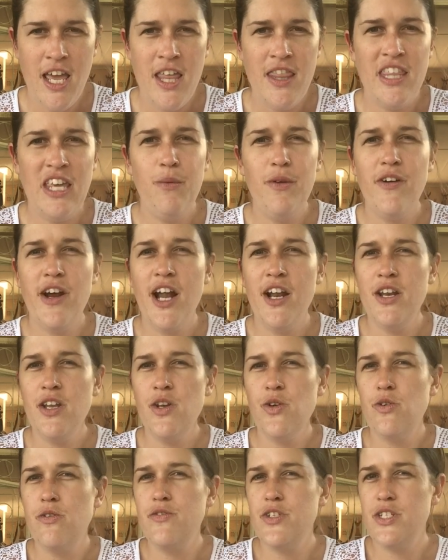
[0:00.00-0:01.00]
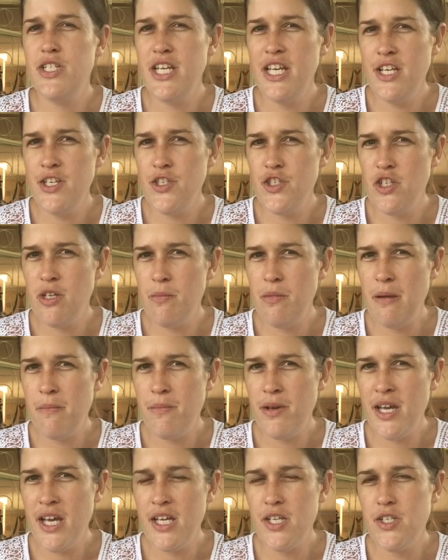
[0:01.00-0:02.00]
Then we're rounding off to tens,
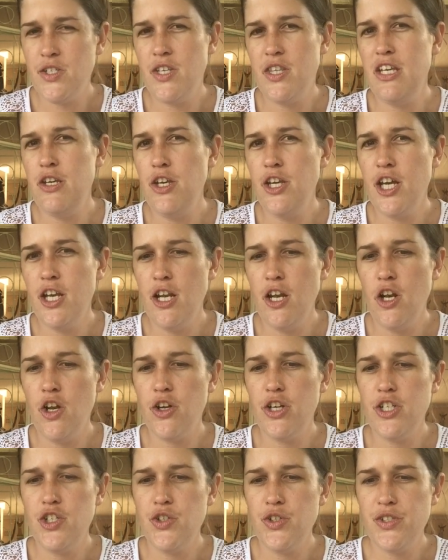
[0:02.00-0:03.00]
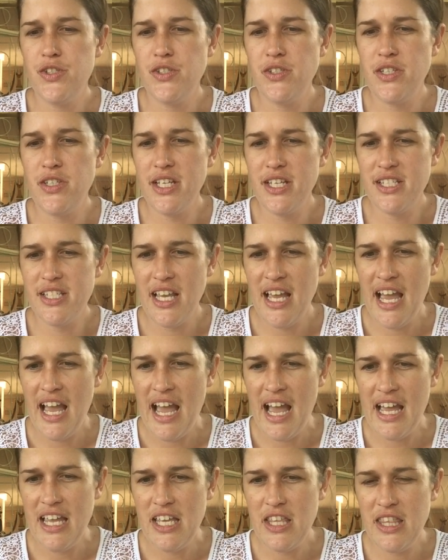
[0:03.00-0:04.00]
remember? So then you're going to look at your 6.
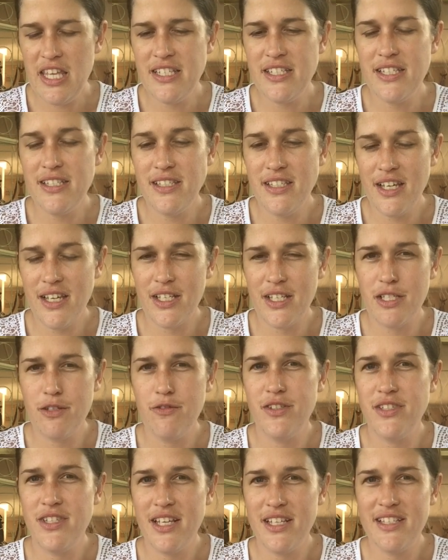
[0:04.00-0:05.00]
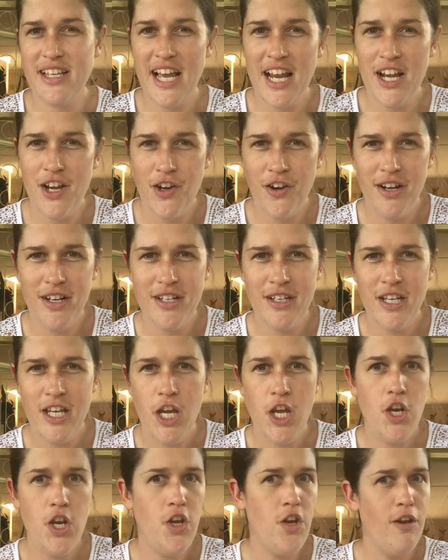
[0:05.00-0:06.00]
There's a 6 for 600.
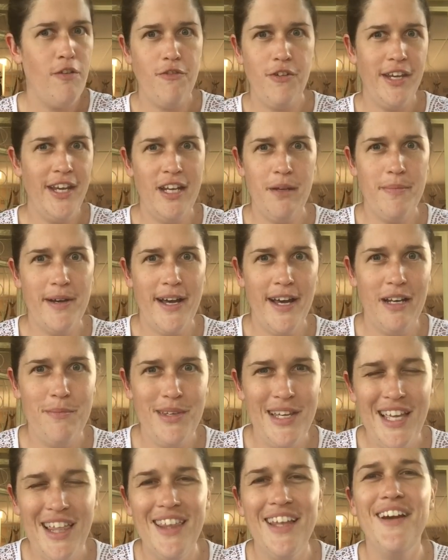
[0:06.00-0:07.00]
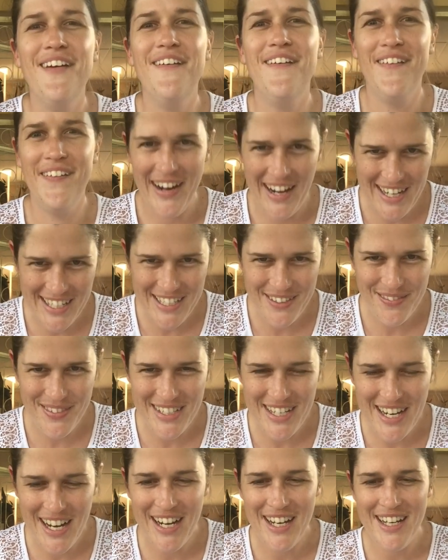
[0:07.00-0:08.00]
Don't forget about them either. Write them
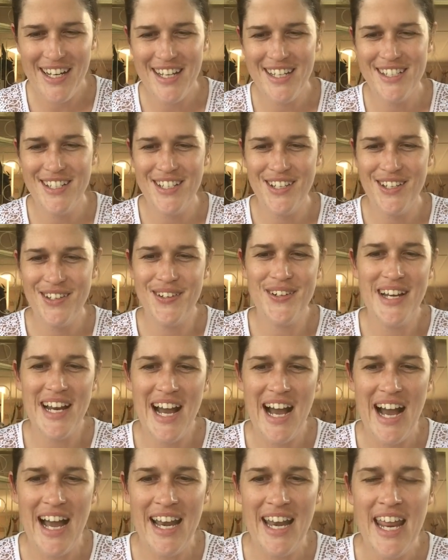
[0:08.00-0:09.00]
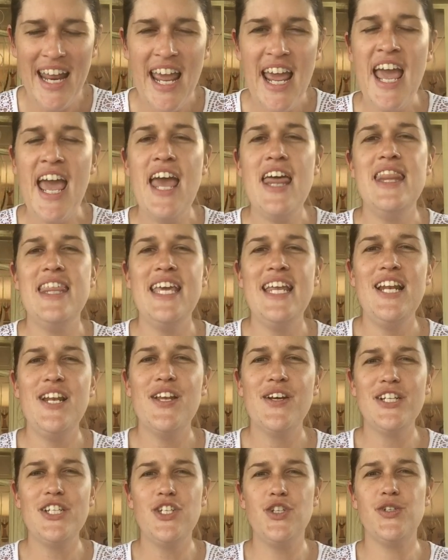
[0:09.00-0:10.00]
down next to your 9. And then
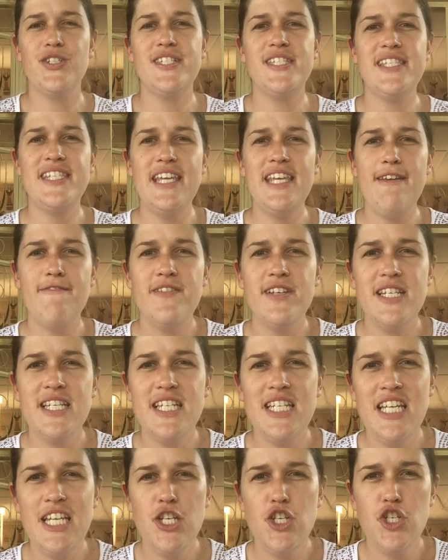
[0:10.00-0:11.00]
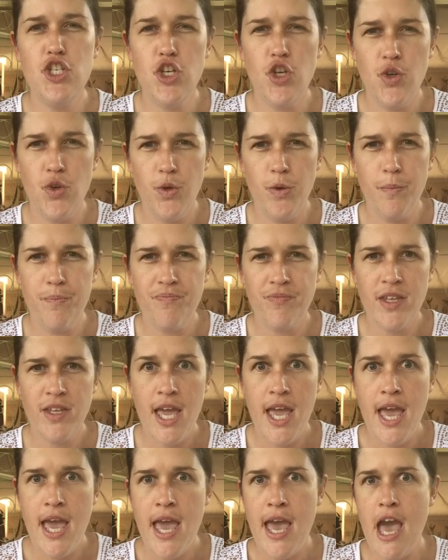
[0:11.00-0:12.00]
look at your 72.
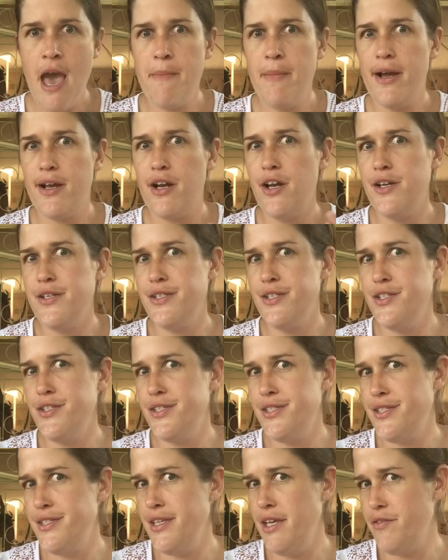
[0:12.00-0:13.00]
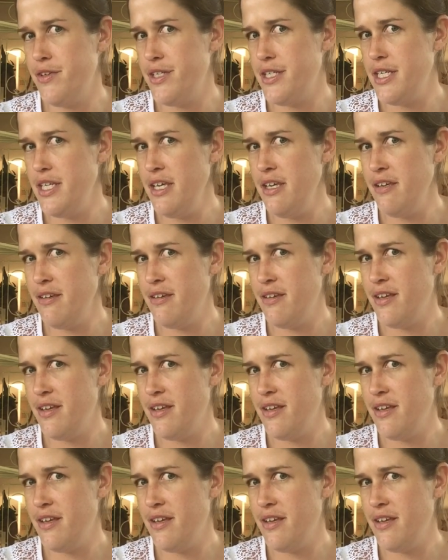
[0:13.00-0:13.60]
Am I closer to 70?